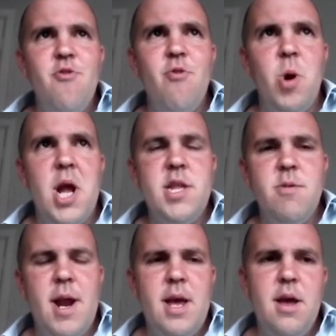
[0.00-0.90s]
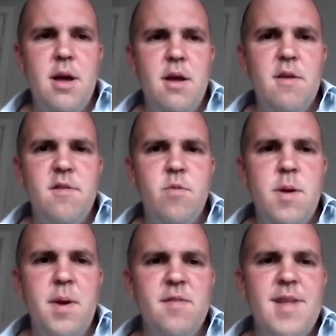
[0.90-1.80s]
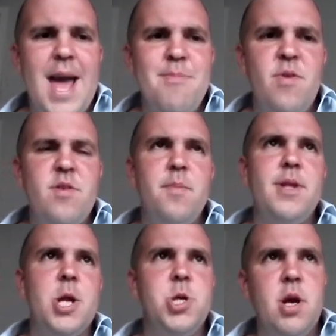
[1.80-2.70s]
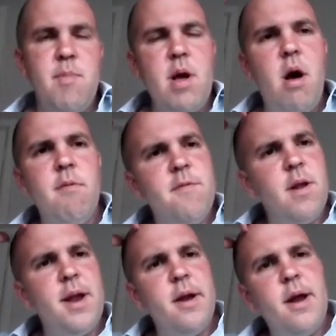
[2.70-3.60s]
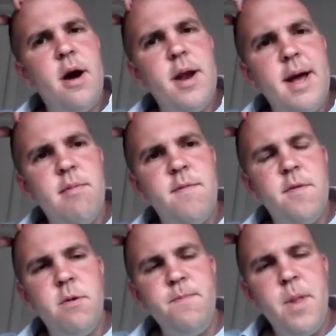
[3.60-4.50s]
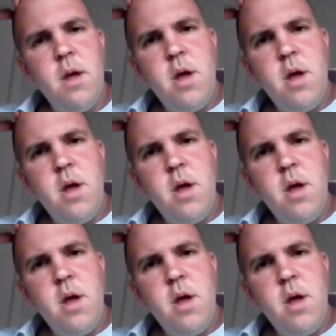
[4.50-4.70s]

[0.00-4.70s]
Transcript: drawn into any sweeping statements that potentially can be harmful and unhelpful.